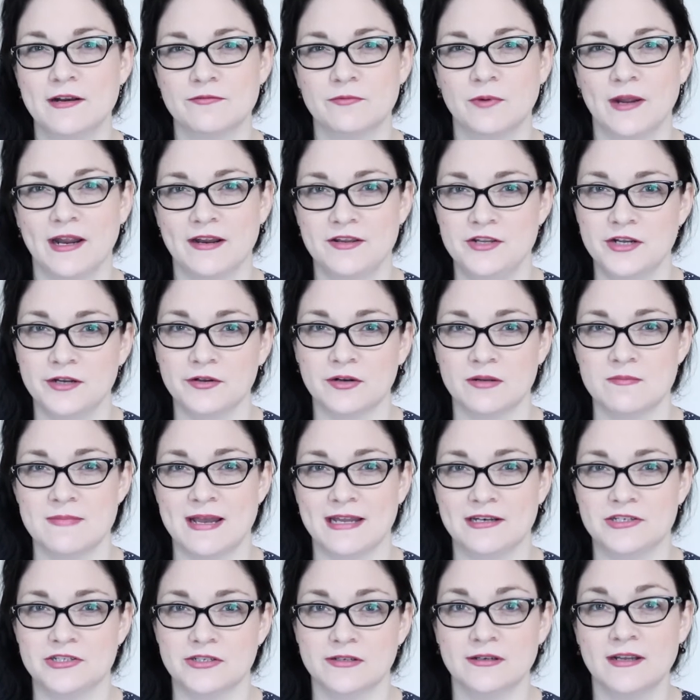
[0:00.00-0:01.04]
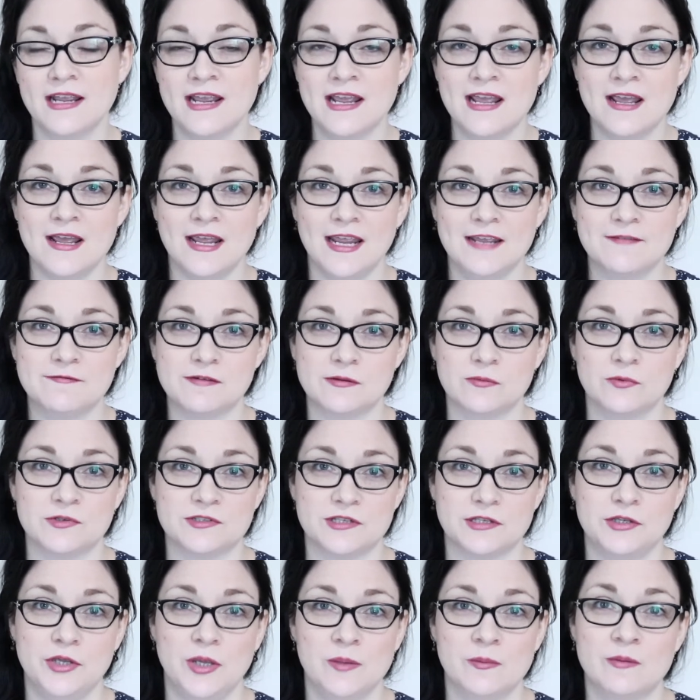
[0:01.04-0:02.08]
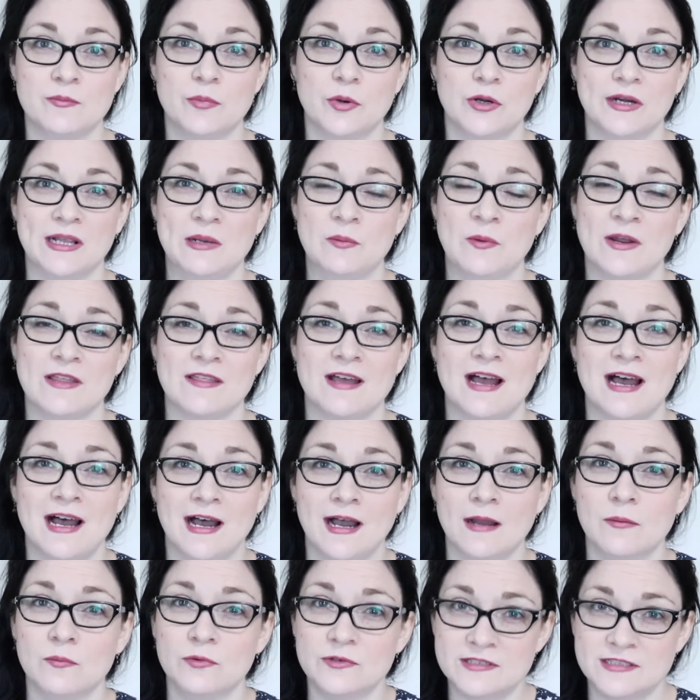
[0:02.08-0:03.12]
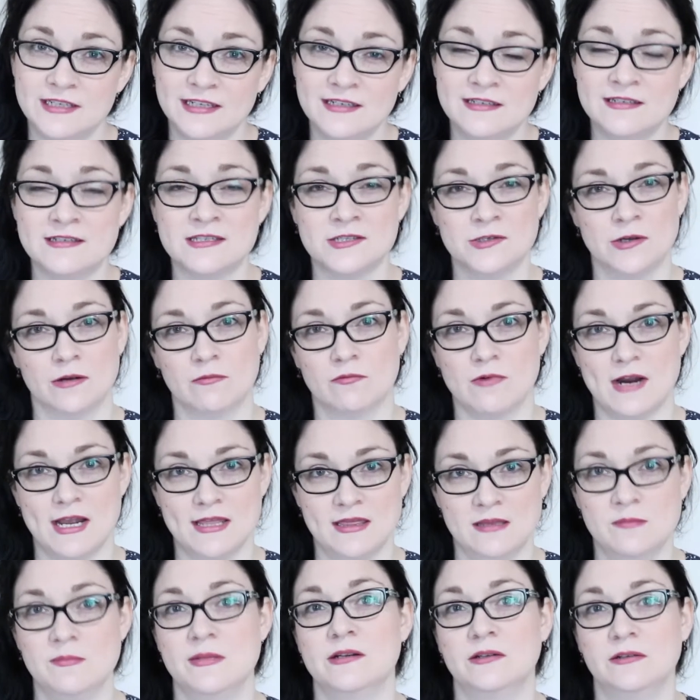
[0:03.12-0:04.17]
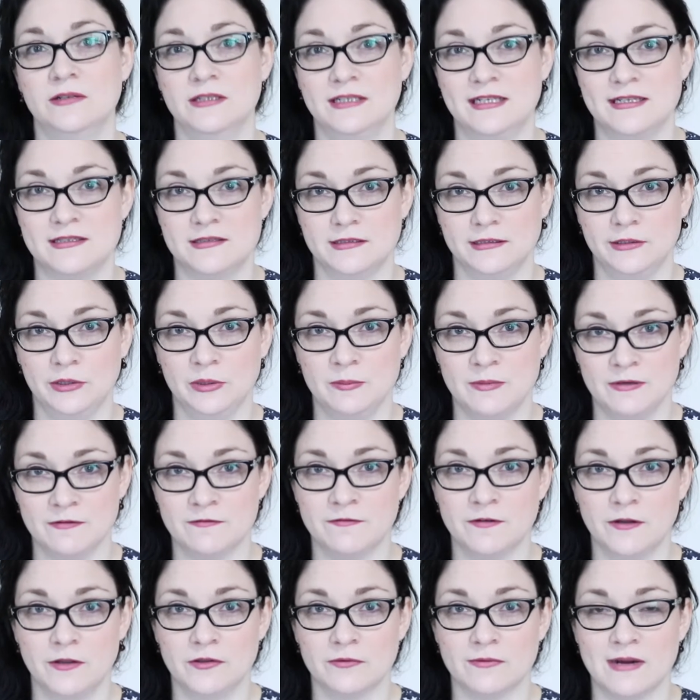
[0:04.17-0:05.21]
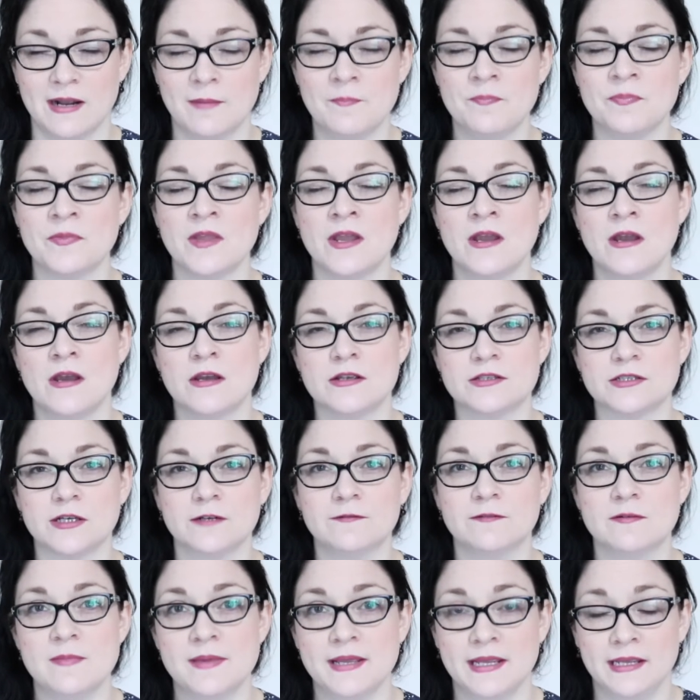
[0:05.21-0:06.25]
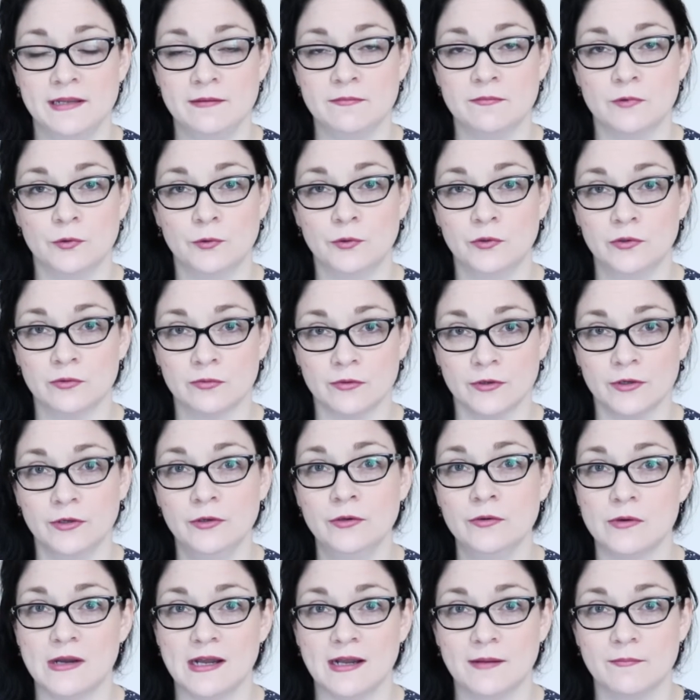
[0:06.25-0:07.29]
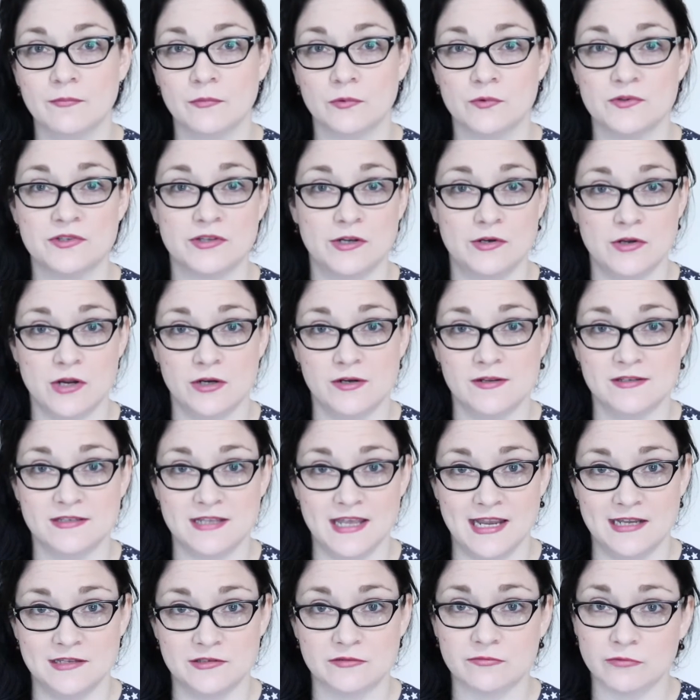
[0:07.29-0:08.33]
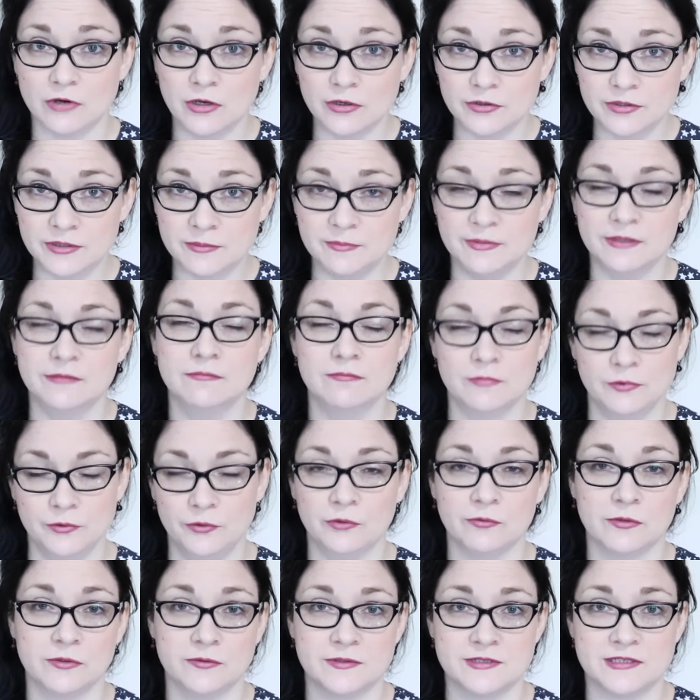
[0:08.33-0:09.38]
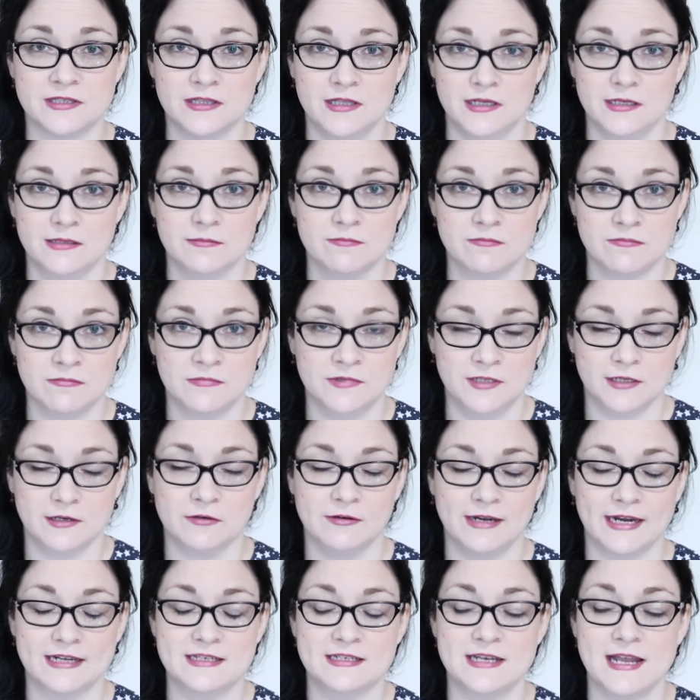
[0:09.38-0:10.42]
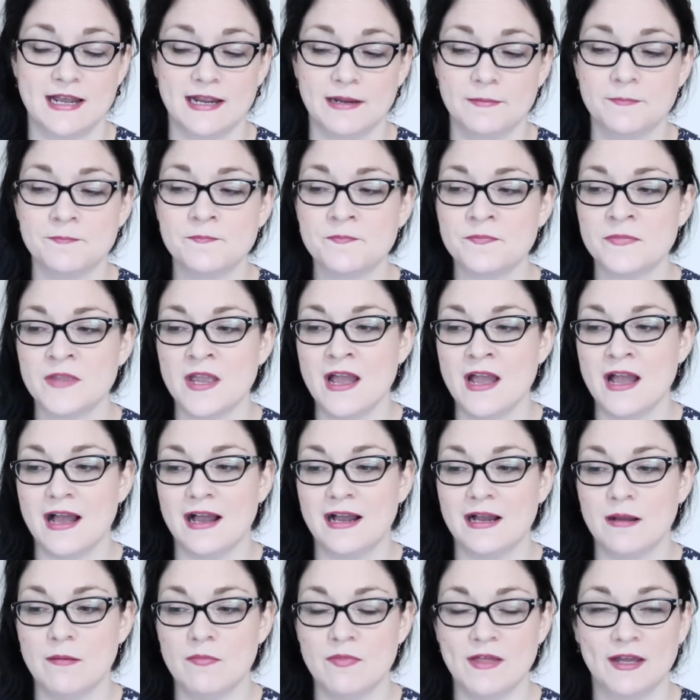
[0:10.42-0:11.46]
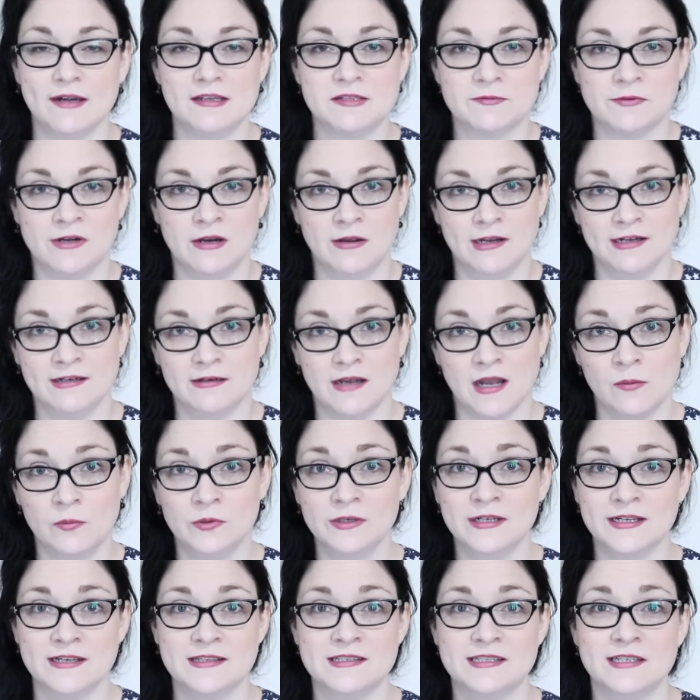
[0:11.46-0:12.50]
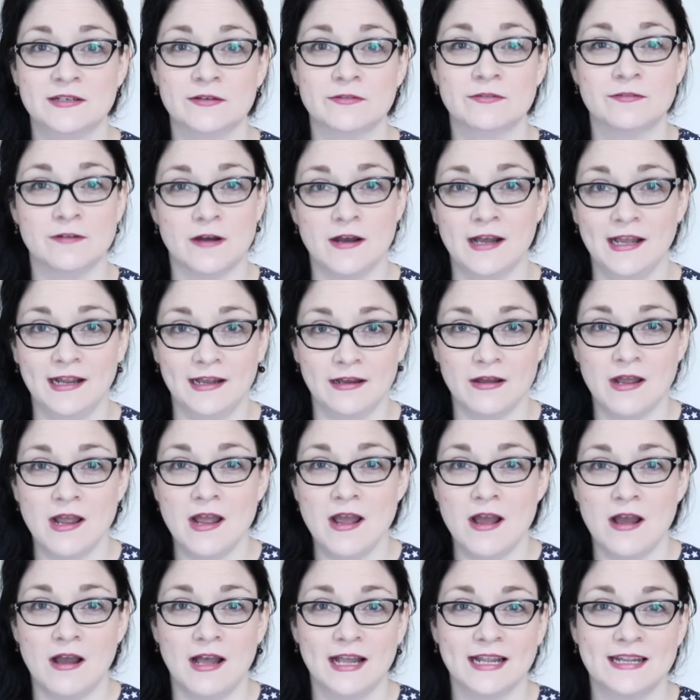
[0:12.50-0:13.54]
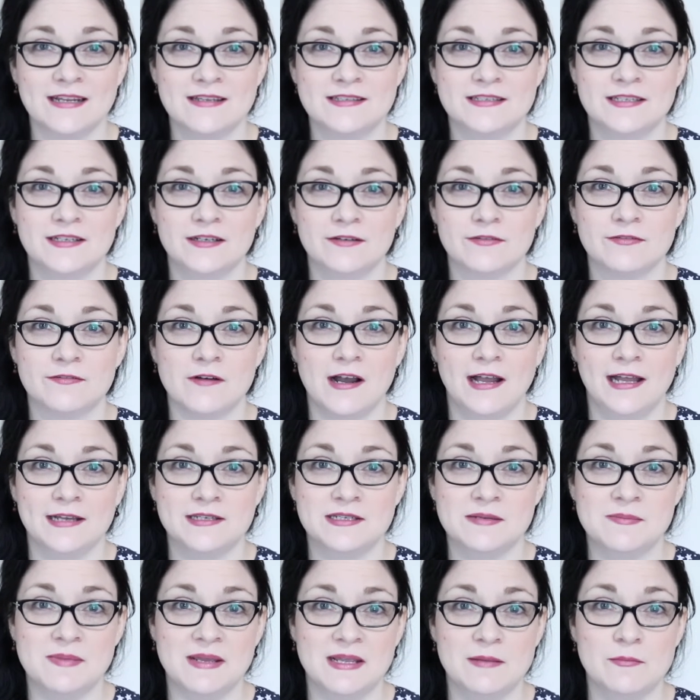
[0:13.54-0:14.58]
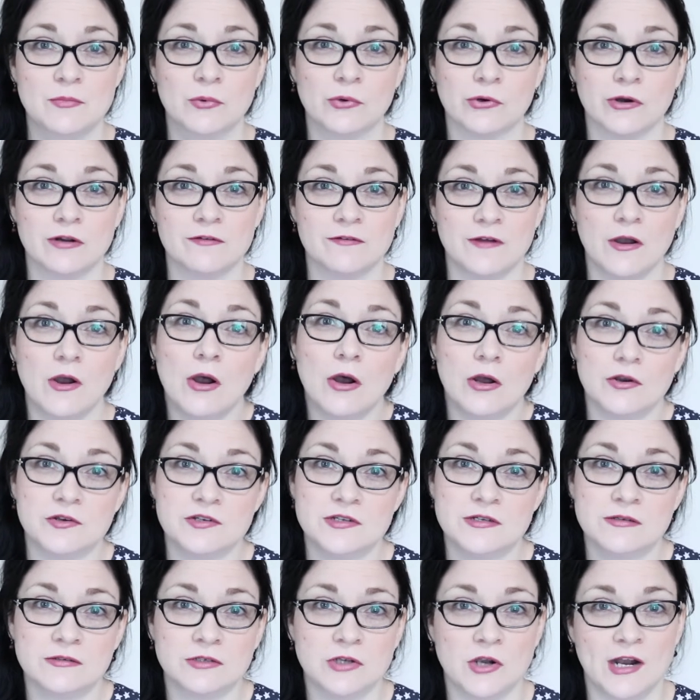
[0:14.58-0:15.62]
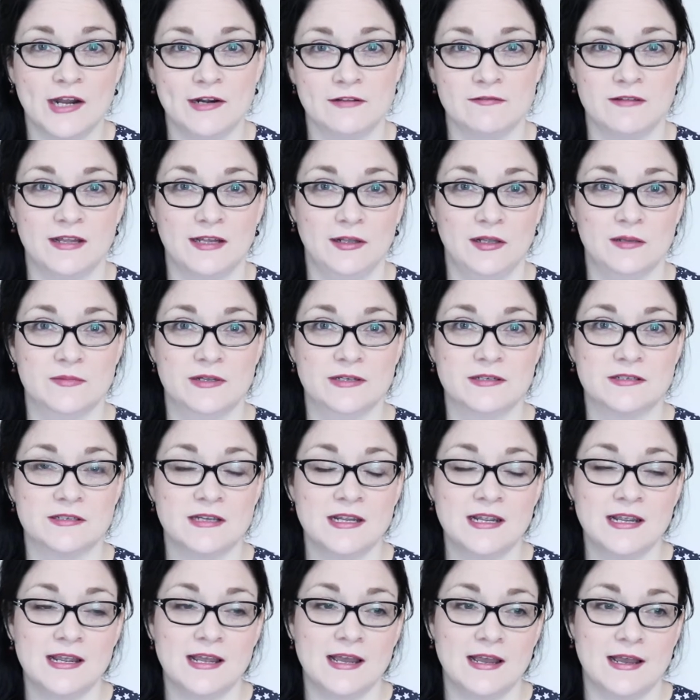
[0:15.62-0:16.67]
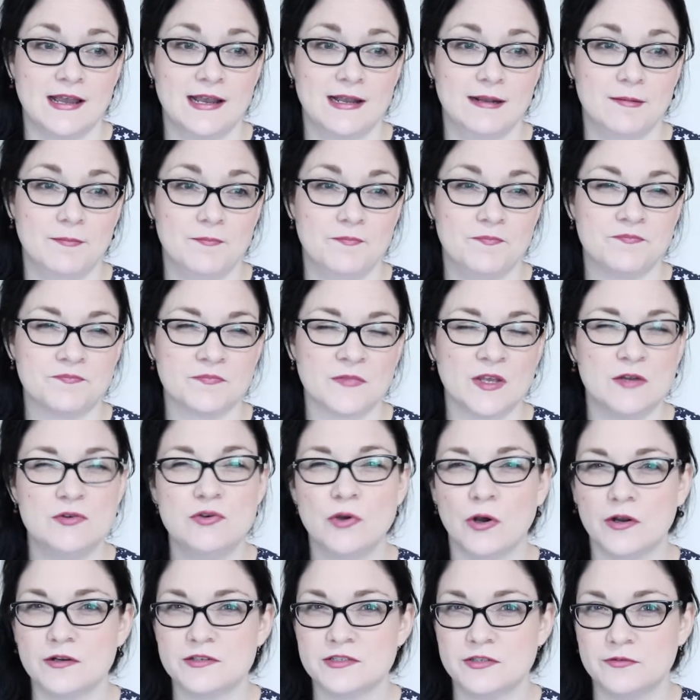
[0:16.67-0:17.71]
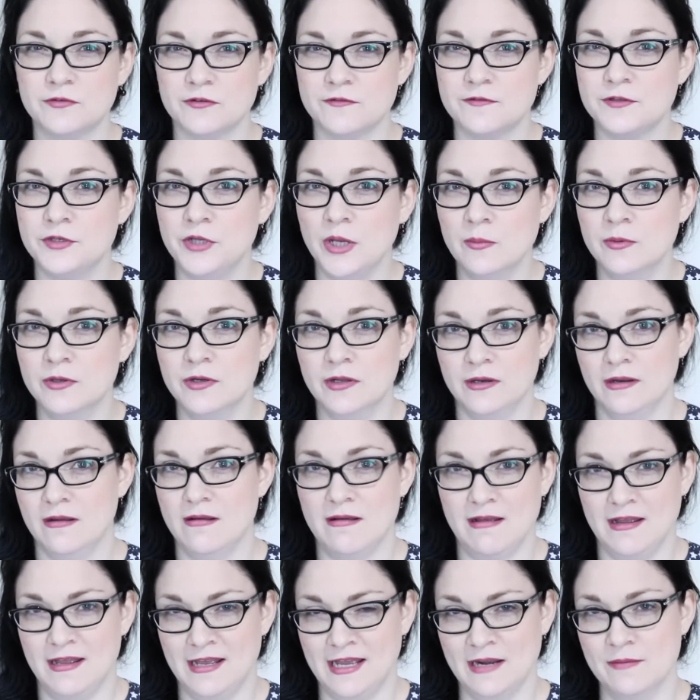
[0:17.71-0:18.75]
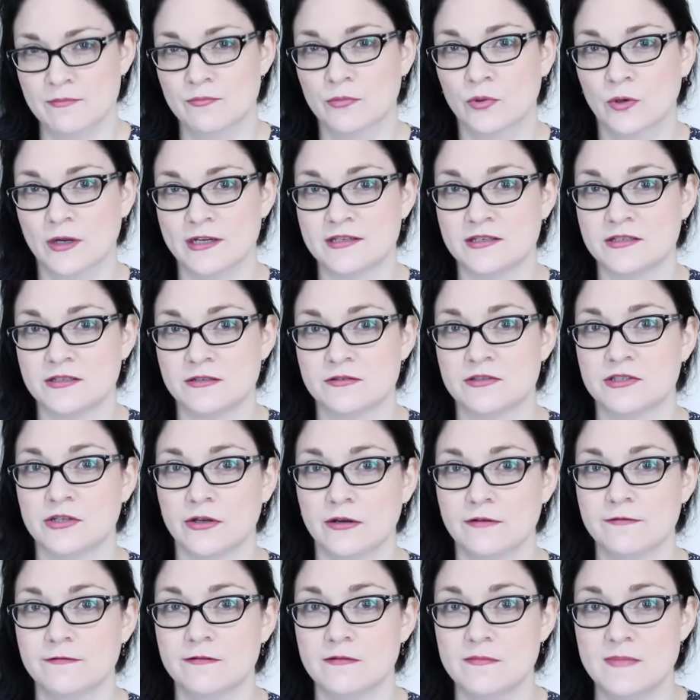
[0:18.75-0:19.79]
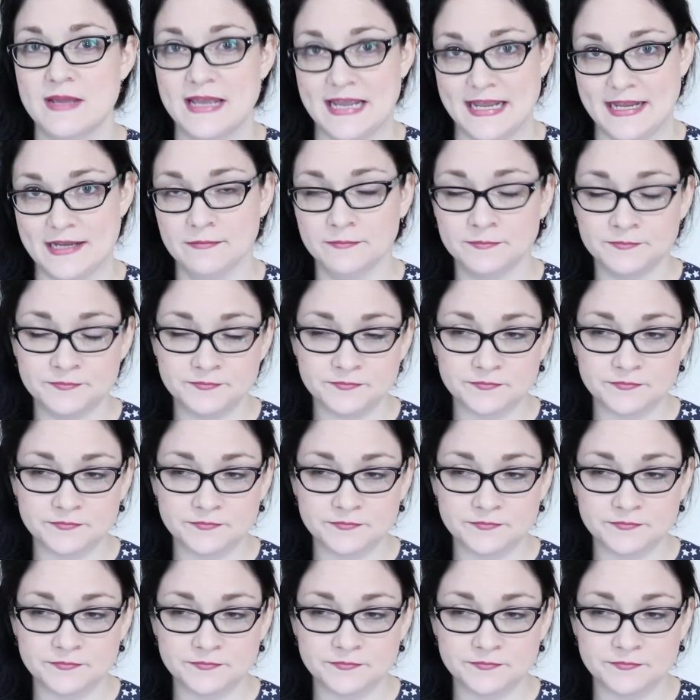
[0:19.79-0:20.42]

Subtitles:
of where you could imagine if it was a human body where the heart would sit. It's not right in the middle, it is a little bit further up. So for me, Uluru, also known as Ayers Rock, but Uluru is the correct name, that is where I would consider fire. I consider fire to be more of a hot kind of element, not sort of humid and moist. So for me,